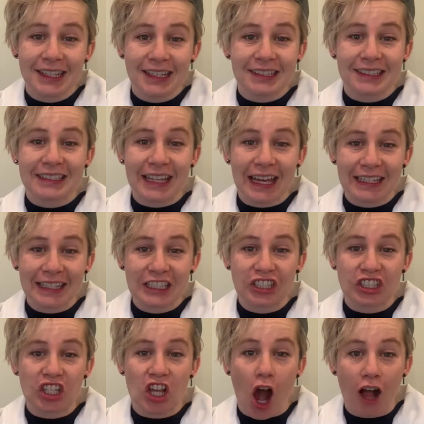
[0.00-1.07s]
studied
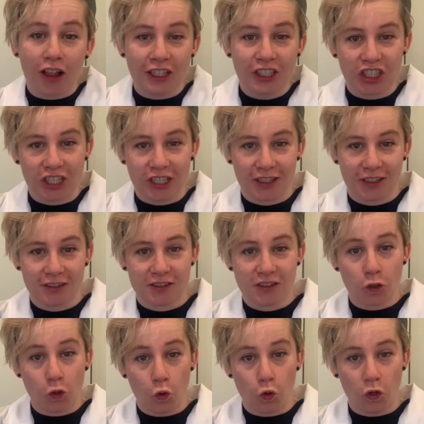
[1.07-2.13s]
geology in
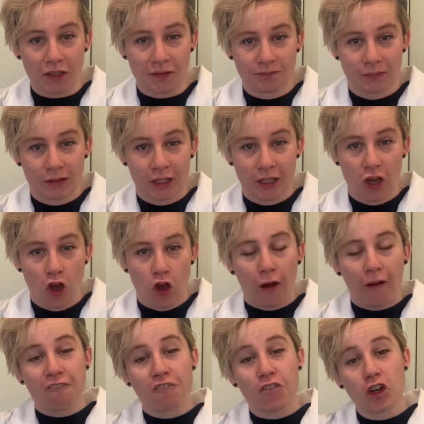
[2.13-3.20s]
school.
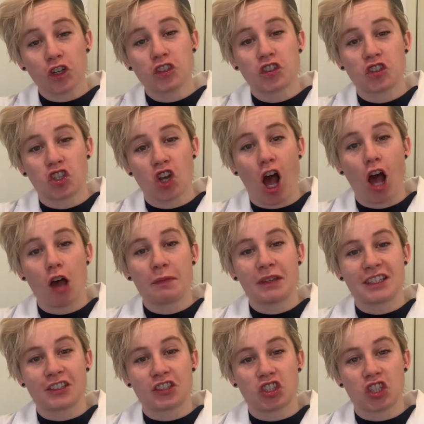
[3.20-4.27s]
Her first job
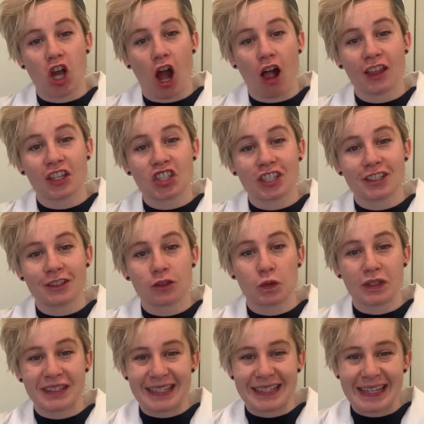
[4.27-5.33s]
as a geologist
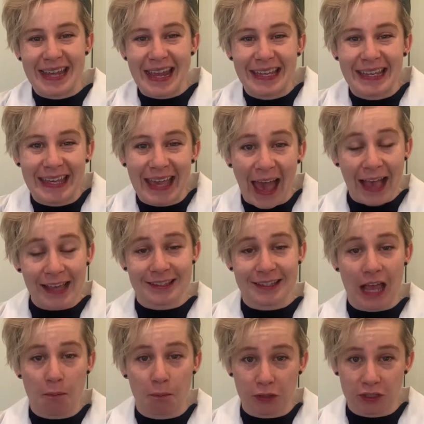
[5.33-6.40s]
was to take gas
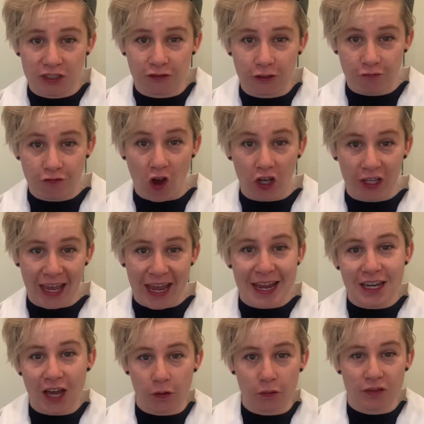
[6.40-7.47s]
samples from
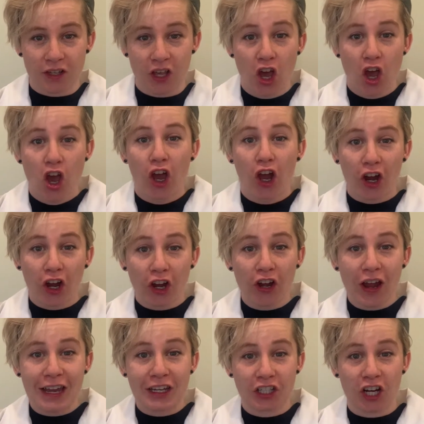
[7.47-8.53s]
volcanoes. Her
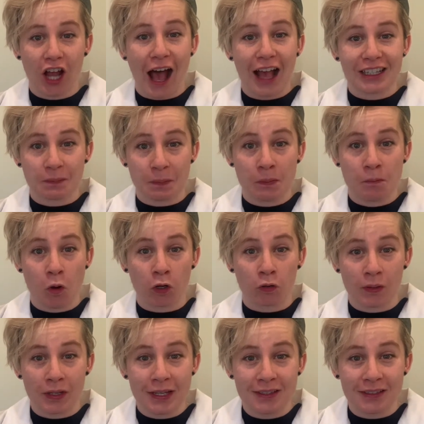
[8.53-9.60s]
and her husband
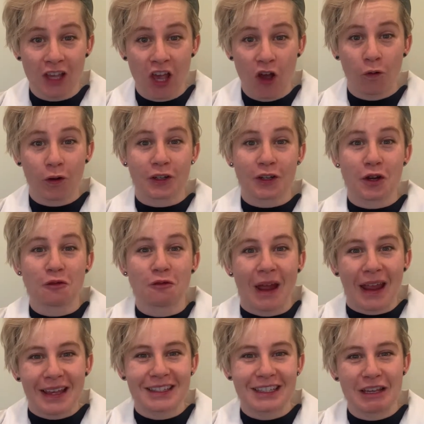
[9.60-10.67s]
Maurice were
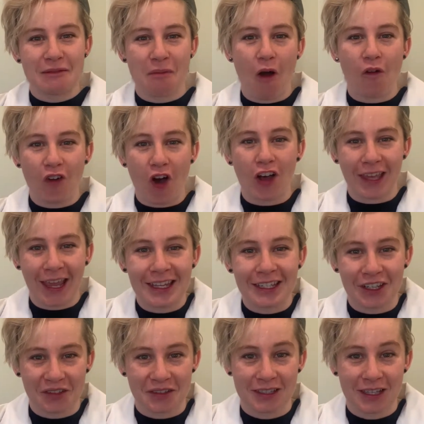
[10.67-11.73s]
crazy about
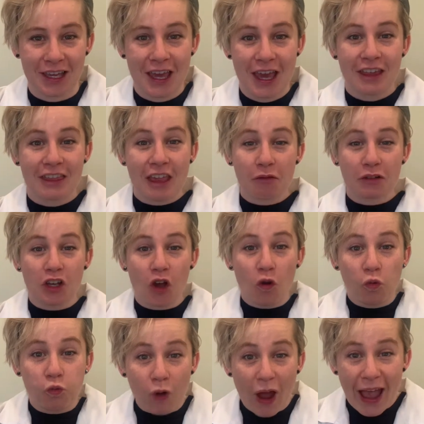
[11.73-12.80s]
volcanoes. They would
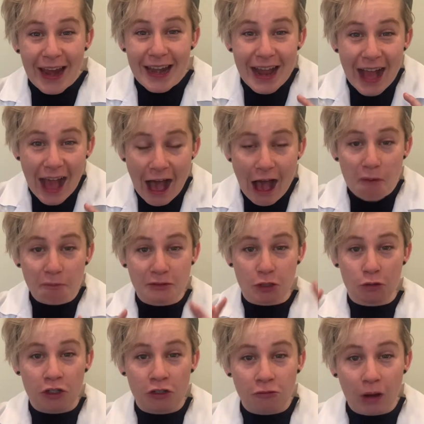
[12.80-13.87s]
go right up to
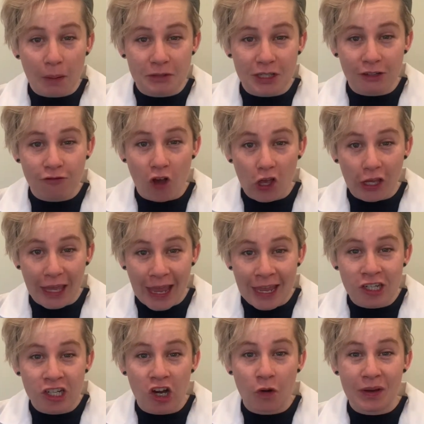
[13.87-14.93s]
an erupting
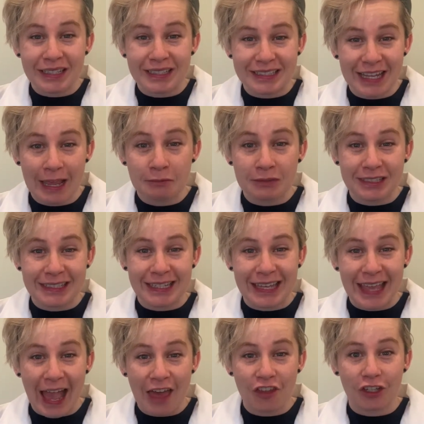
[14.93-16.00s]
volcano and attempt to
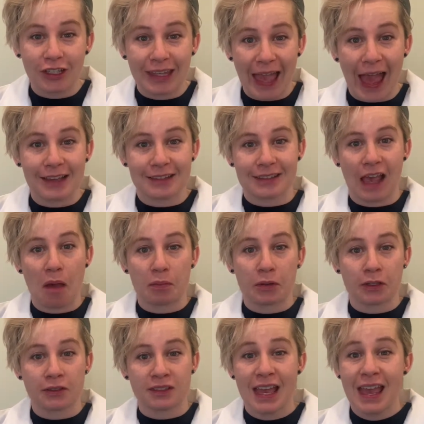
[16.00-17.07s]
gather gas
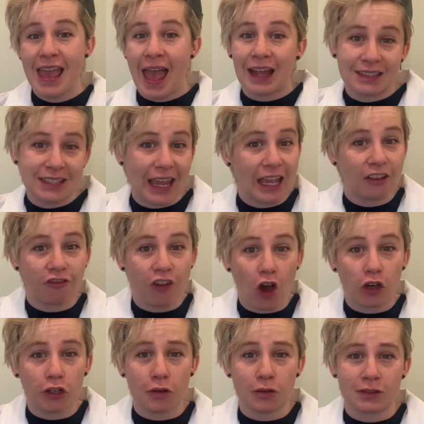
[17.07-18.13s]
samples and take
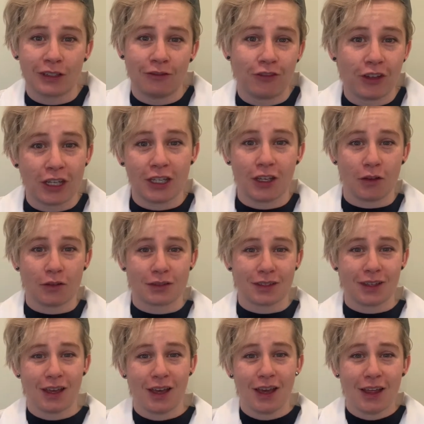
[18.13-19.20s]
photos and videos.
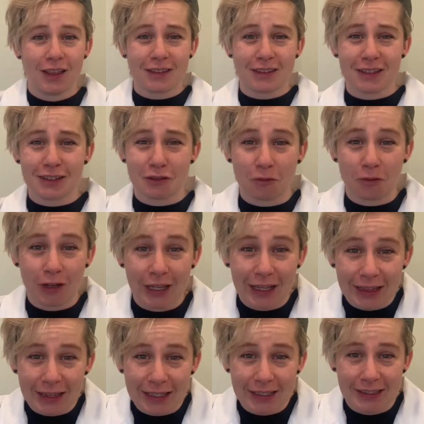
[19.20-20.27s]
This is
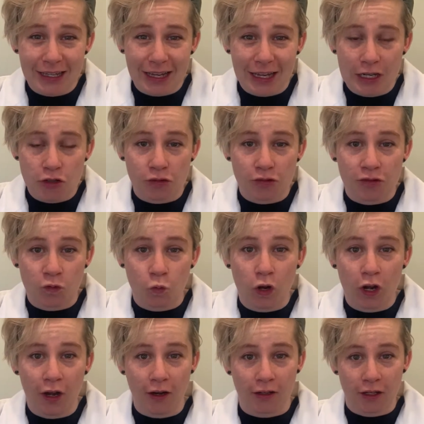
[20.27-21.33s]
really dangerous
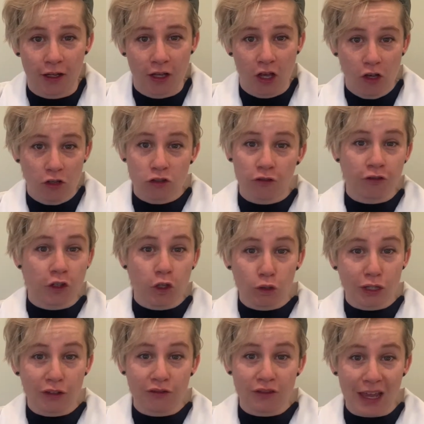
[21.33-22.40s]
work, so if you
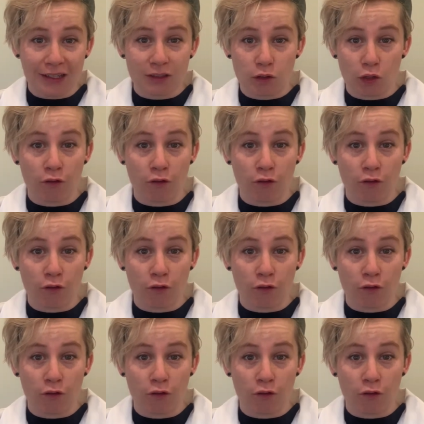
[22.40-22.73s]
live next to a